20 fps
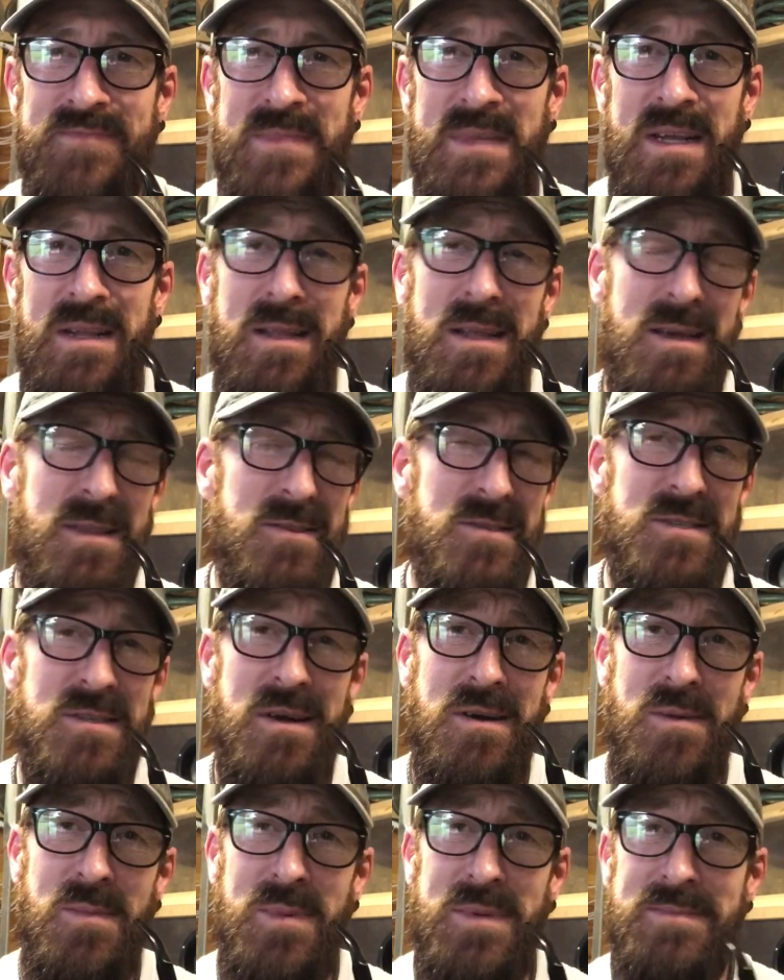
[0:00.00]
It'll either
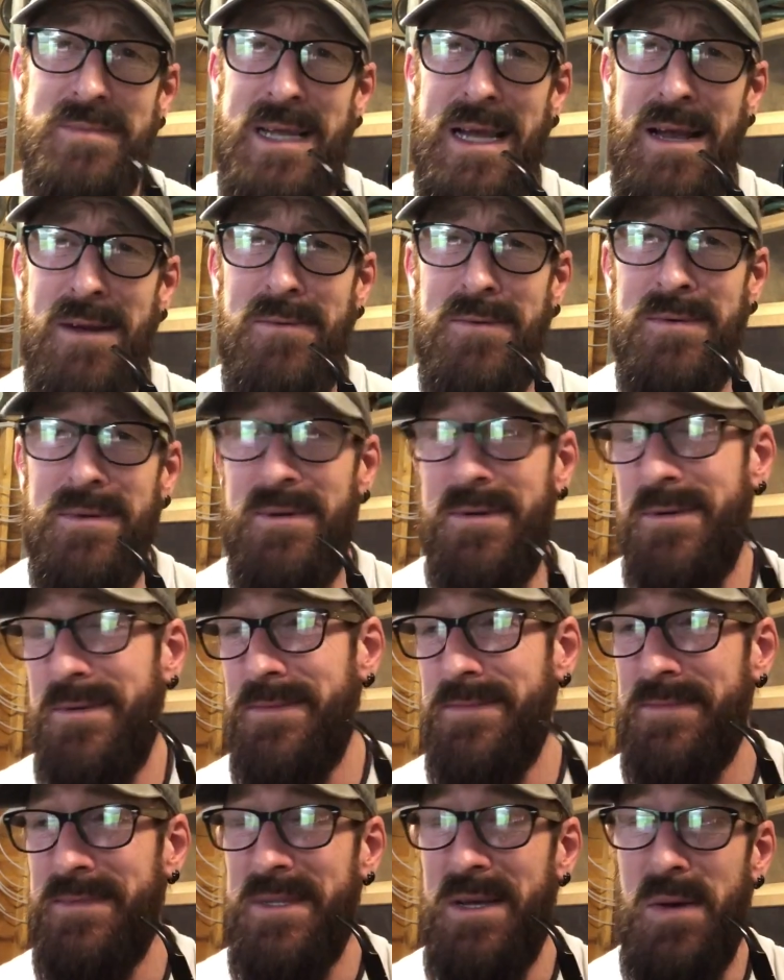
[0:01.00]
stop now or
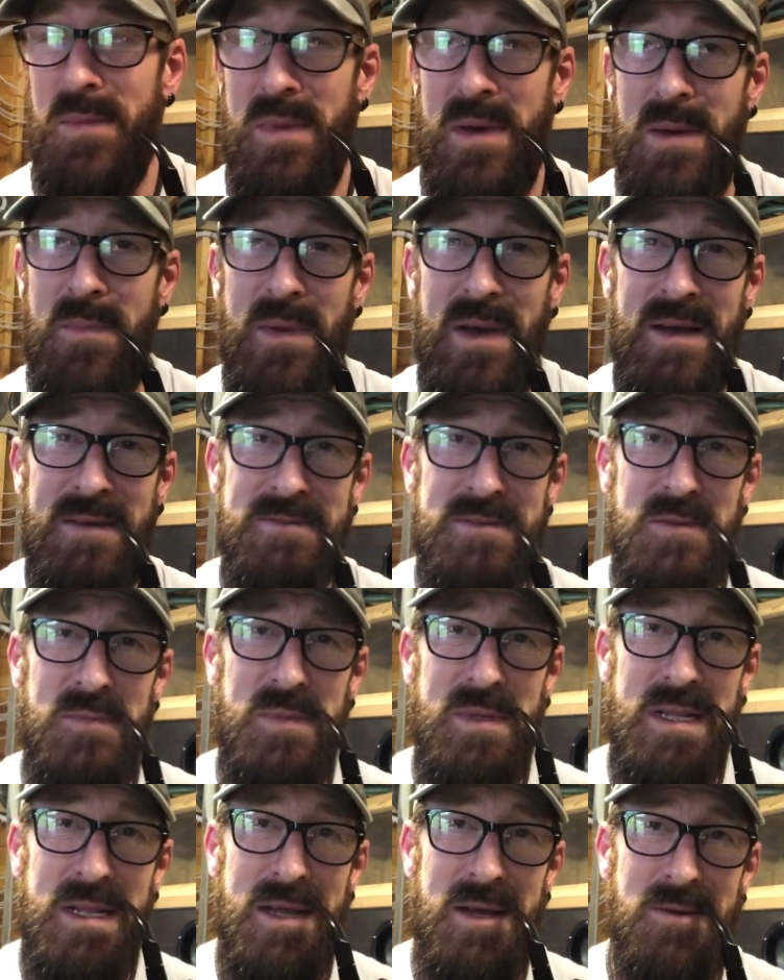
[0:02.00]
there'll be a bit of
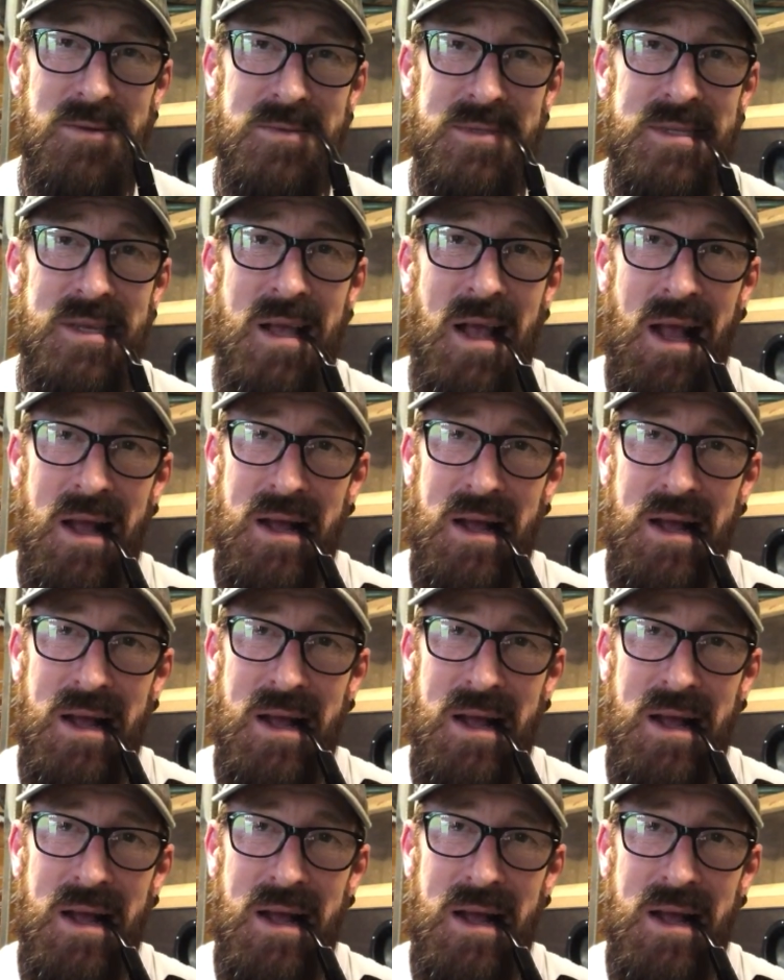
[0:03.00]
something else.